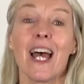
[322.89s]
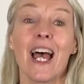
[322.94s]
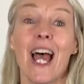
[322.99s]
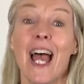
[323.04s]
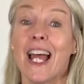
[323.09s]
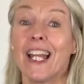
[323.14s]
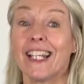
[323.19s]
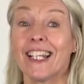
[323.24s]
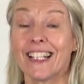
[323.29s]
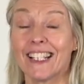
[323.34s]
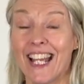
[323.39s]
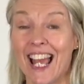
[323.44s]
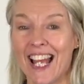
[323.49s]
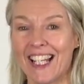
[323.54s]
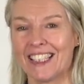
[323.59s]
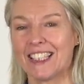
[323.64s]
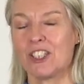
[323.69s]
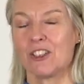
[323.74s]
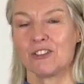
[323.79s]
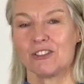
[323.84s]
And
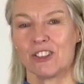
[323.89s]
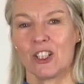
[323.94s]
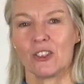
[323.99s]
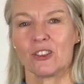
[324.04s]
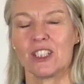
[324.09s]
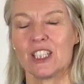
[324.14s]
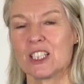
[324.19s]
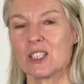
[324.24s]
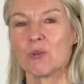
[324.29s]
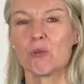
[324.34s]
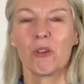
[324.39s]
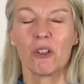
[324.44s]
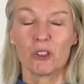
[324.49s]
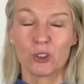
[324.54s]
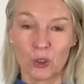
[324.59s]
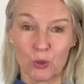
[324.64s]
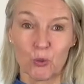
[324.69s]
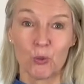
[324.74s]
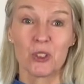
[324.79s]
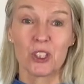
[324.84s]
again, you've noticed
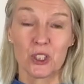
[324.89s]
we're